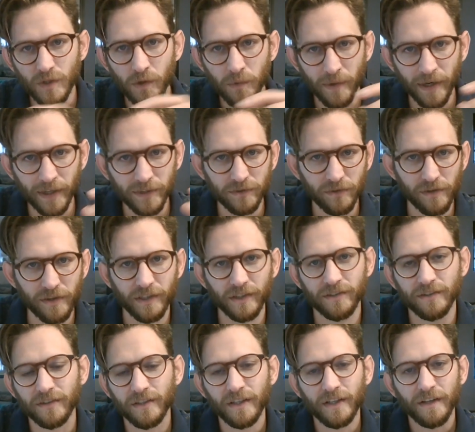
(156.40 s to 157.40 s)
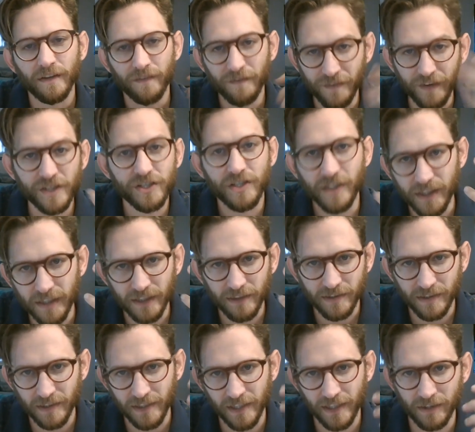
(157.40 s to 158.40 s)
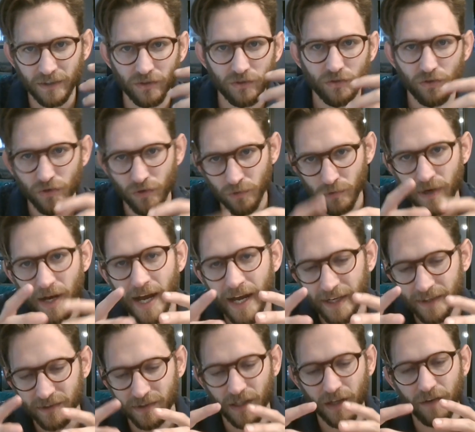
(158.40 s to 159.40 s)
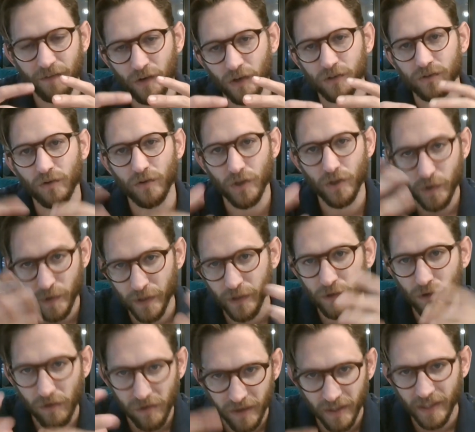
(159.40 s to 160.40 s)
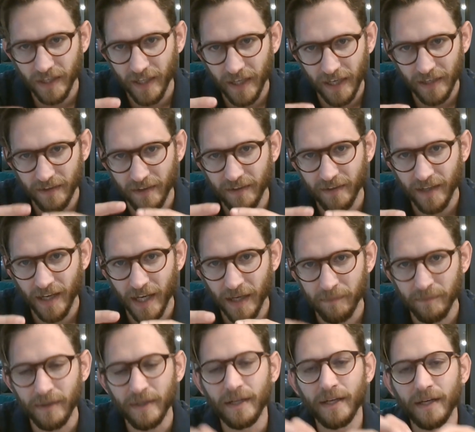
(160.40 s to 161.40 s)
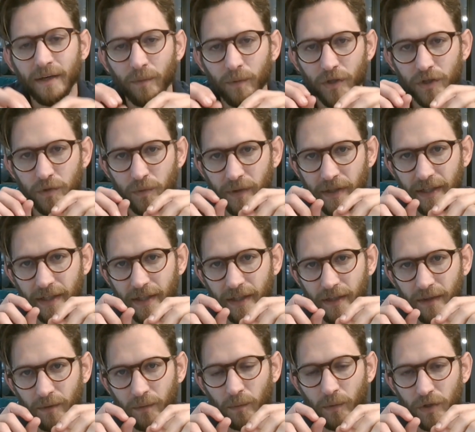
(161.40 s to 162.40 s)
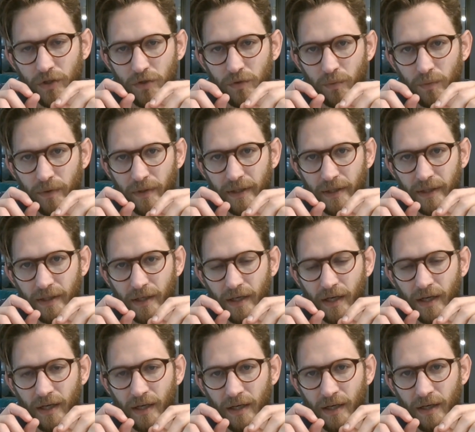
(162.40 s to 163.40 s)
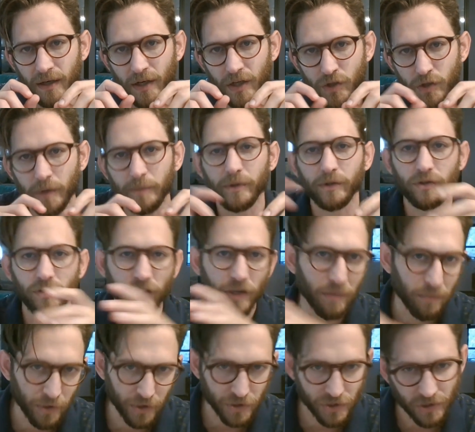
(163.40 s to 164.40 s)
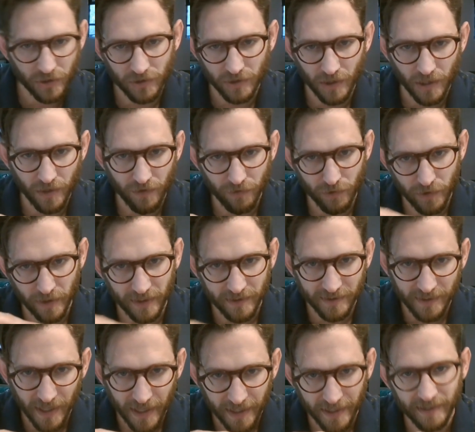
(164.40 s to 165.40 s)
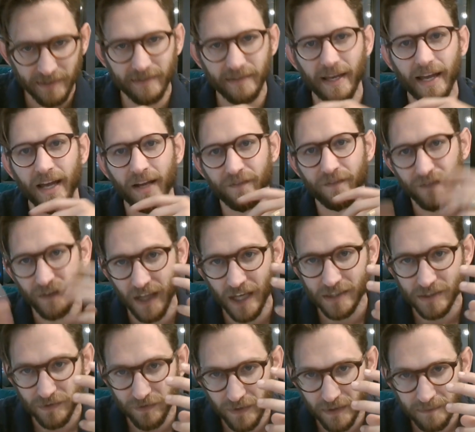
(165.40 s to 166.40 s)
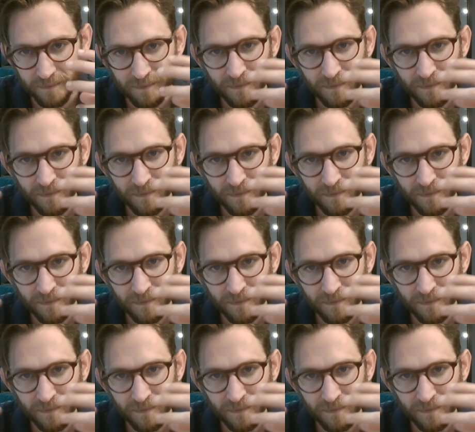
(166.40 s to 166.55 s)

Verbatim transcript: Right? So this vision is connected to the rise of also the critical thinking at the time, which we which we uh, attribute to the emergence of Greek science and philosophy.